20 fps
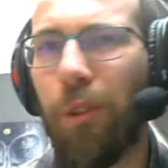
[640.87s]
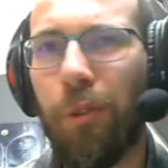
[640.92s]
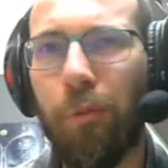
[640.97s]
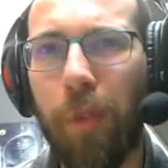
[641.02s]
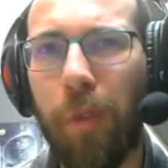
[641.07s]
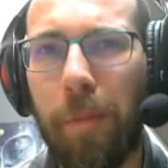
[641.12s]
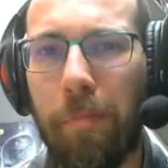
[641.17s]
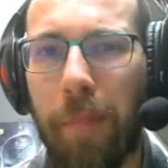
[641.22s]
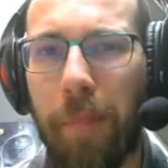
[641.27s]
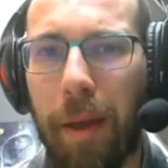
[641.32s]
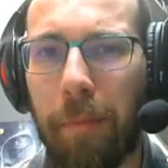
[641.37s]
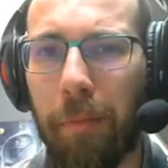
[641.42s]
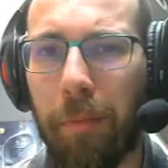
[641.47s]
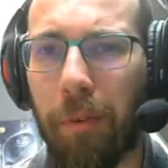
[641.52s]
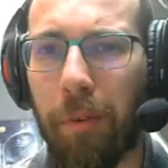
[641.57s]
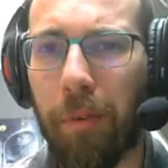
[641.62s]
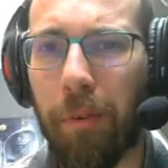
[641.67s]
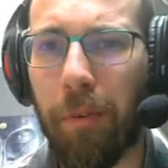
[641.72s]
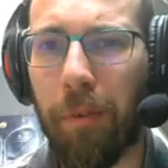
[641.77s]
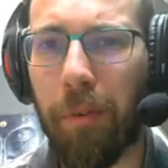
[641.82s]

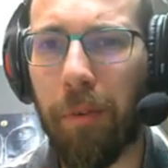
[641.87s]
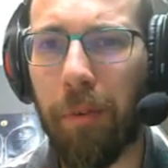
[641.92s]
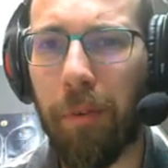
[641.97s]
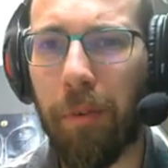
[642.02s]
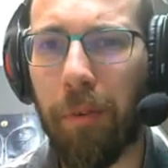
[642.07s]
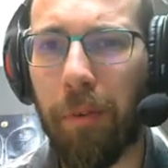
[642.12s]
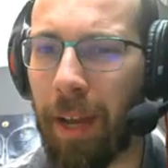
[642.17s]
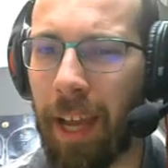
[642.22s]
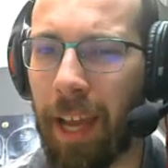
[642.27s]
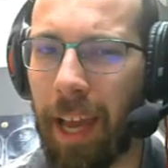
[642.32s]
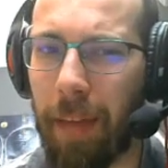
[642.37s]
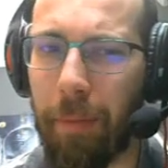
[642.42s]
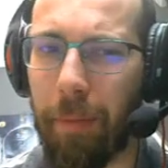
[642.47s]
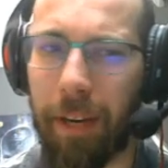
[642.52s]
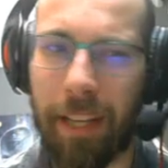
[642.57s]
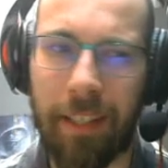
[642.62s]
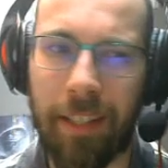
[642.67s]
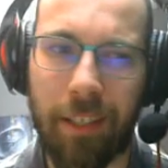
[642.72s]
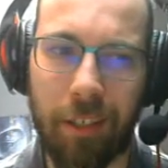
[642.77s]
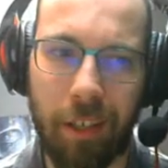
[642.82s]
remember on the top of my
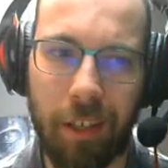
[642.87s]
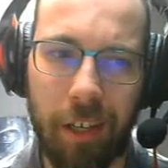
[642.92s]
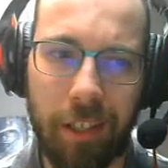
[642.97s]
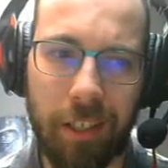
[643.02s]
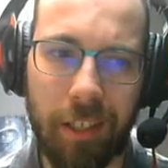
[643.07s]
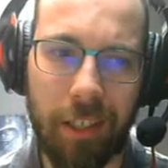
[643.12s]
head, but I